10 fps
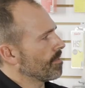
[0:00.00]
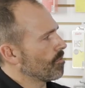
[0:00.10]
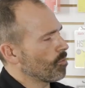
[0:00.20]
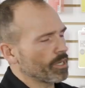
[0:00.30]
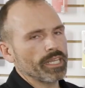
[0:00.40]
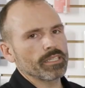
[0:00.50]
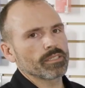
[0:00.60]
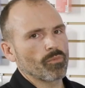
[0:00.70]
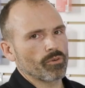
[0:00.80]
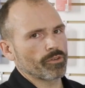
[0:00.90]
we need
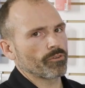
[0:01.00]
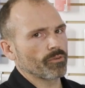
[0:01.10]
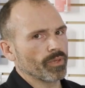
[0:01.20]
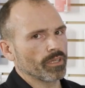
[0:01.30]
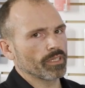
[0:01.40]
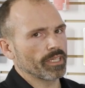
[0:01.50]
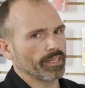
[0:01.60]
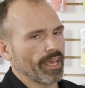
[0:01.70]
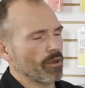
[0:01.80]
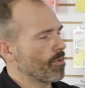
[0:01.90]
some more durability
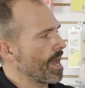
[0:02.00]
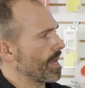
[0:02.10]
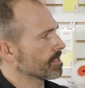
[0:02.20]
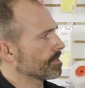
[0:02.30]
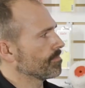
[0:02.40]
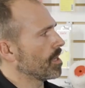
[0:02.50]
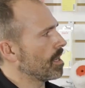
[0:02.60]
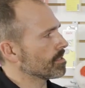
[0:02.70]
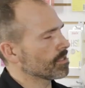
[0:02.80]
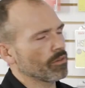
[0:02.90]
in that wax.
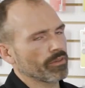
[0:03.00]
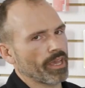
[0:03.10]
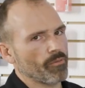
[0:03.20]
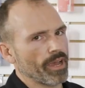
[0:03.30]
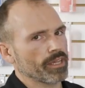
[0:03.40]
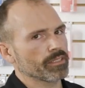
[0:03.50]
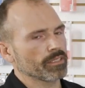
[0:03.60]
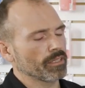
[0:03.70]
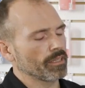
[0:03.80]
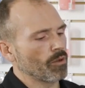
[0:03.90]
Also, that wax,
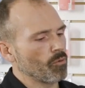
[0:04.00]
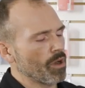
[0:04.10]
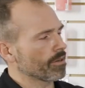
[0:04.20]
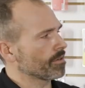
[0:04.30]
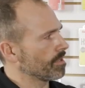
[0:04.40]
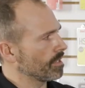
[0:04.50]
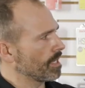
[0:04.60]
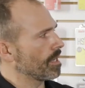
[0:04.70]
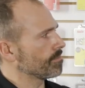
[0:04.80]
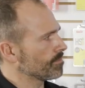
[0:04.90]

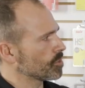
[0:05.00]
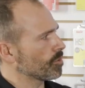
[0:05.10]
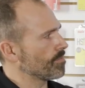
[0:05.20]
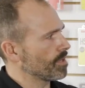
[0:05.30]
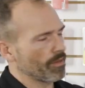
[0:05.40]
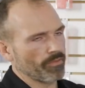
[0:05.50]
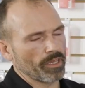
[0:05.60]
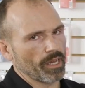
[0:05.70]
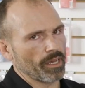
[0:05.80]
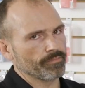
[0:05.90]
the treatment of
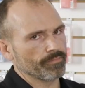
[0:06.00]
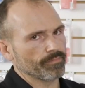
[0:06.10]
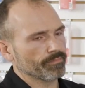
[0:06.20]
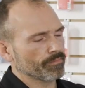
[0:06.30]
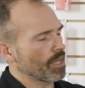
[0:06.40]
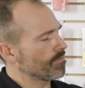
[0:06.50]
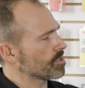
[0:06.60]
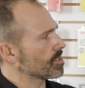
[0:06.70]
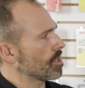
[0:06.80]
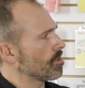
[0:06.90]

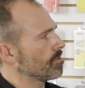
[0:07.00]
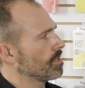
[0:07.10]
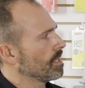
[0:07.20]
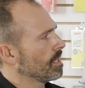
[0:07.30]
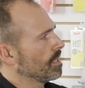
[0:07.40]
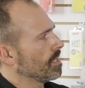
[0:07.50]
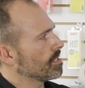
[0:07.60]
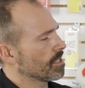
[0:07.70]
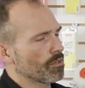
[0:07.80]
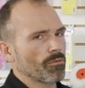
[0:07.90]
the snow
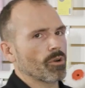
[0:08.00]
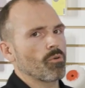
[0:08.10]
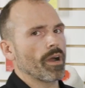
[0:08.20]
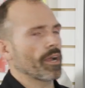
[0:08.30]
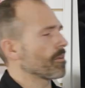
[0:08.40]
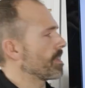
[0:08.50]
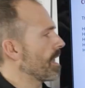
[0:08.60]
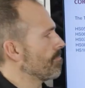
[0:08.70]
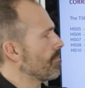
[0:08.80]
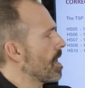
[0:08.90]
is going to require
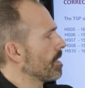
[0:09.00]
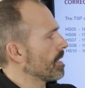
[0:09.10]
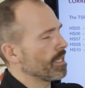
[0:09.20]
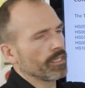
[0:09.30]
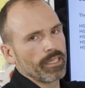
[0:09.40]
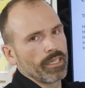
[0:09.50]
that moly